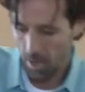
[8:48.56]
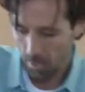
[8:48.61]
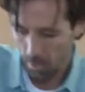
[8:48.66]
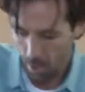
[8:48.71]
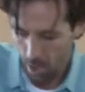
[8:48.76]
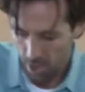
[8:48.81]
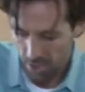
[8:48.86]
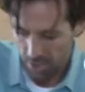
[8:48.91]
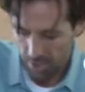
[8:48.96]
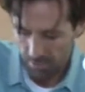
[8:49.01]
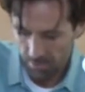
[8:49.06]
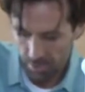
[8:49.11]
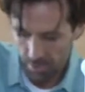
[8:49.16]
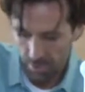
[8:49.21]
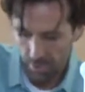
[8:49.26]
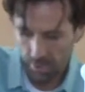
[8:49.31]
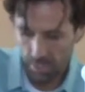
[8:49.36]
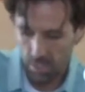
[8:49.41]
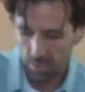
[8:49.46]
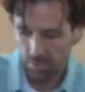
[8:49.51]
wash
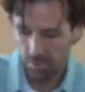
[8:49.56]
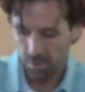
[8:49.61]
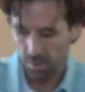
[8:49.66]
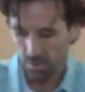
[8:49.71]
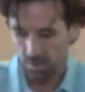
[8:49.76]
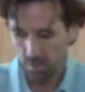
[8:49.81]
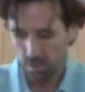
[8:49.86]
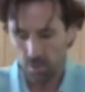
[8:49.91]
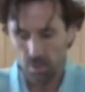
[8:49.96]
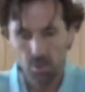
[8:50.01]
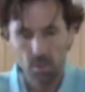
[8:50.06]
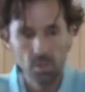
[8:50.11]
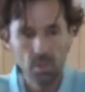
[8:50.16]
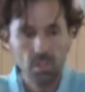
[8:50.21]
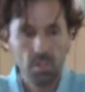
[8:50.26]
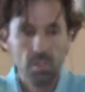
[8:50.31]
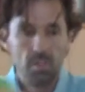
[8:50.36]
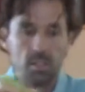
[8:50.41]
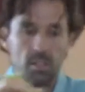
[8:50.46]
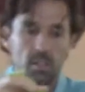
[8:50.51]
everything else through,
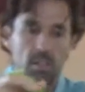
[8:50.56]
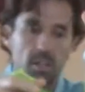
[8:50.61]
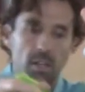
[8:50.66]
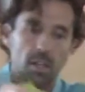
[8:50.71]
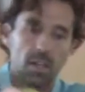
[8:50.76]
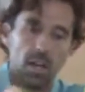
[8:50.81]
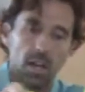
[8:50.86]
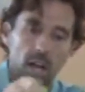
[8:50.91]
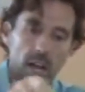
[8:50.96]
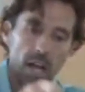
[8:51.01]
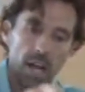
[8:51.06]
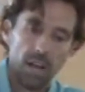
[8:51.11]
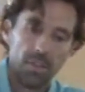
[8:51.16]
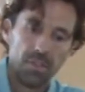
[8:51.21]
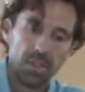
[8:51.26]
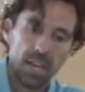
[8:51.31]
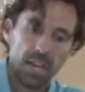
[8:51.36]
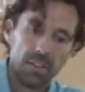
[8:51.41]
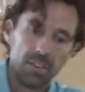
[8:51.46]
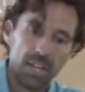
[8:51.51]

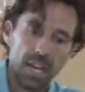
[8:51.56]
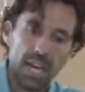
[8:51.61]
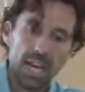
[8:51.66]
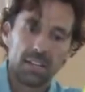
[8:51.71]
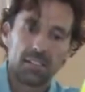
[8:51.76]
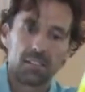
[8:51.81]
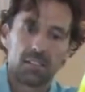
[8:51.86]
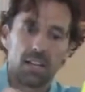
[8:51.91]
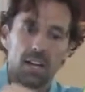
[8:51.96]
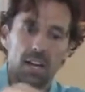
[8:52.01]
and then that